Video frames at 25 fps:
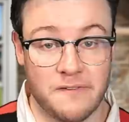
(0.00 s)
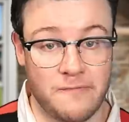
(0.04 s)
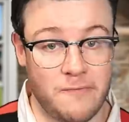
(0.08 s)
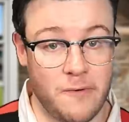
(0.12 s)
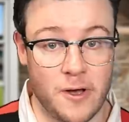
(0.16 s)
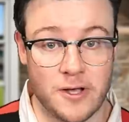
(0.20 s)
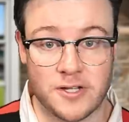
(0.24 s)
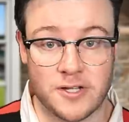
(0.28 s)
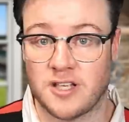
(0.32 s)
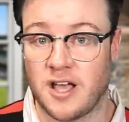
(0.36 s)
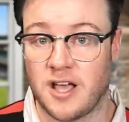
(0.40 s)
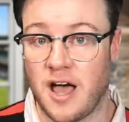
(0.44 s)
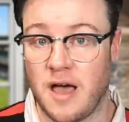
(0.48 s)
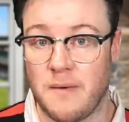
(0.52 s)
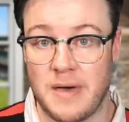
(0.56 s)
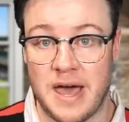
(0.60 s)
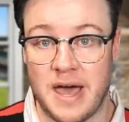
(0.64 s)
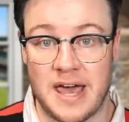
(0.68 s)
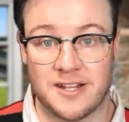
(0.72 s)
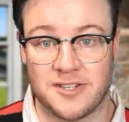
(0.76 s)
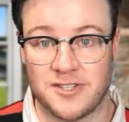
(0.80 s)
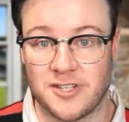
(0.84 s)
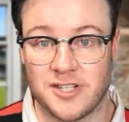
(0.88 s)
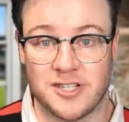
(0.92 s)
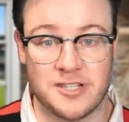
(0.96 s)
the first time,
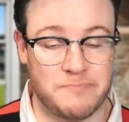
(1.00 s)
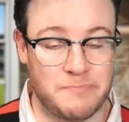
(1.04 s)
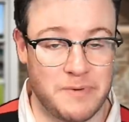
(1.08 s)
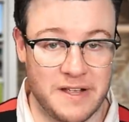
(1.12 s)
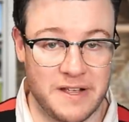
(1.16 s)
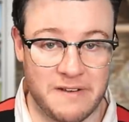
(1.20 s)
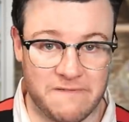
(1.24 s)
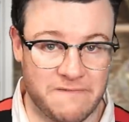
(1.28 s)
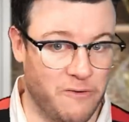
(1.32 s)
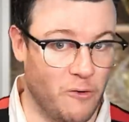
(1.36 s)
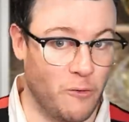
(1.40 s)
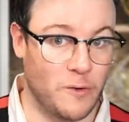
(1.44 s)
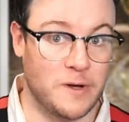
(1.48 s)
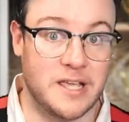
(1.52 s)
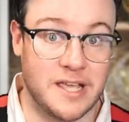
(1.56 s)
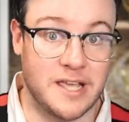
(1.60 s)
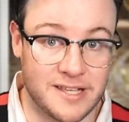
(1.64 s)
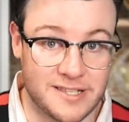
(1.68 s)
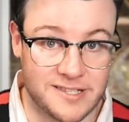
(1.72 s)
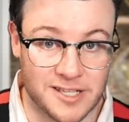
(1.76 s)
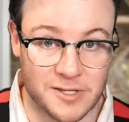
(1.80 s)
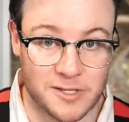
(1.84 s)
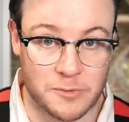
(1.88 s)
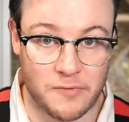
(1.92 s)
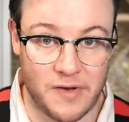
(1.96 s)
and it's just been 4
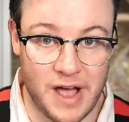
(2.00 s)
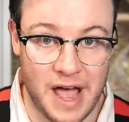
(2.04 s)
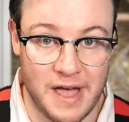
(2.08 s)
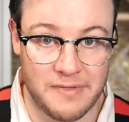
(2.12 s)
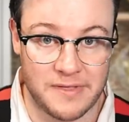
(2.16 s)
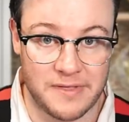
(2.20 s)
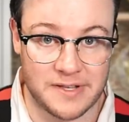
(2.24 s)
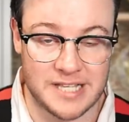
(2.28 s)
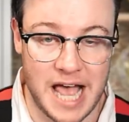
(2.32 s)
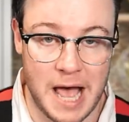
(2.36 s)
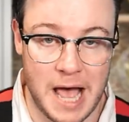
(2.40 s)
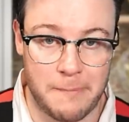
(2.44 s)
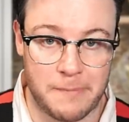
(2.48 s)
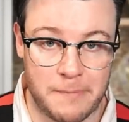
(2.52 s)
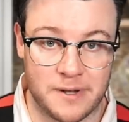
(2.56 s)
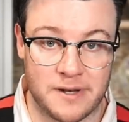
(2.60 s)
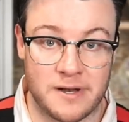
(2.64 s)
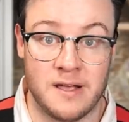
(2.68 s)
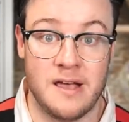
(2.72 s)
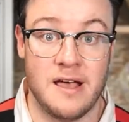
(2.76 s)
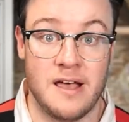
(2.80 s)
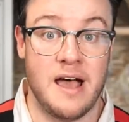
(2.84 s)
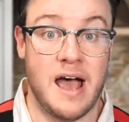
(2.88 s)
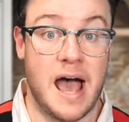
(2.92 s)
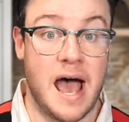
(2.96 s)
years since we've had this
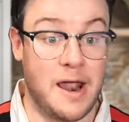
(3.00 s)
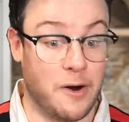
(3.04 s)
happen.